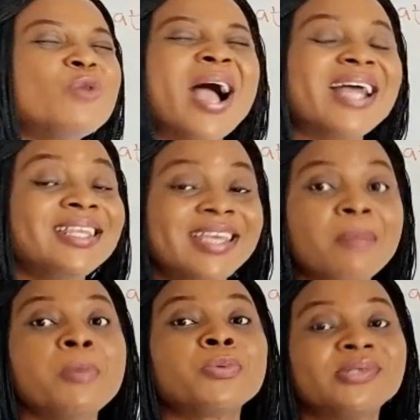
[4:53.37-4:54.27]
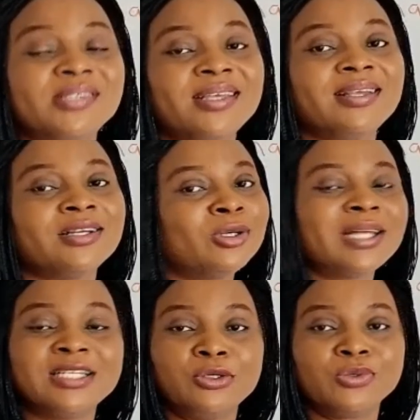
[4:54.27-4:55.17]
You hardly hear people say that. Not
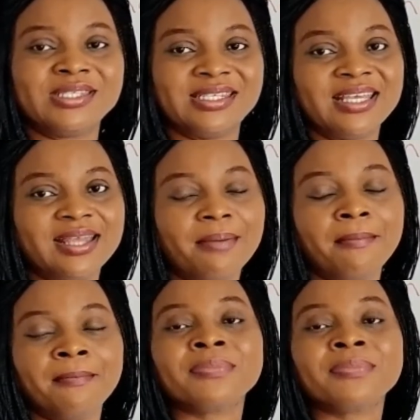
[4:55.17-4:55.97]
that they don't say them.